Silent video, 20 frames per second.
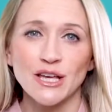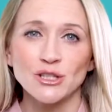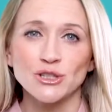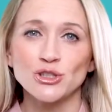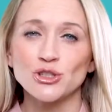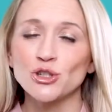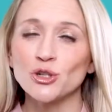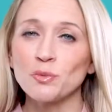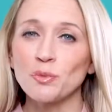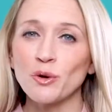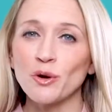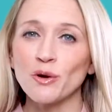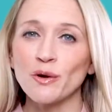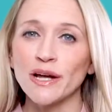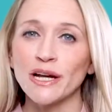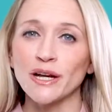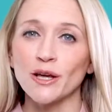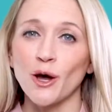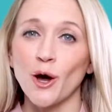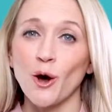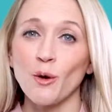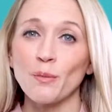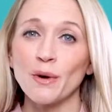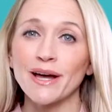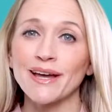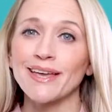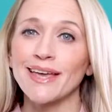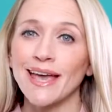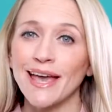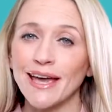Stupor and
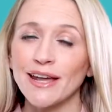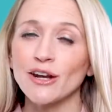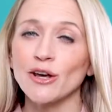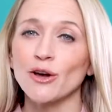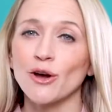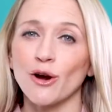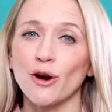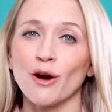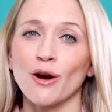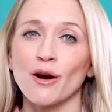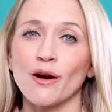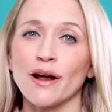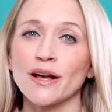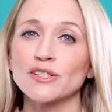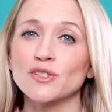coma can occur,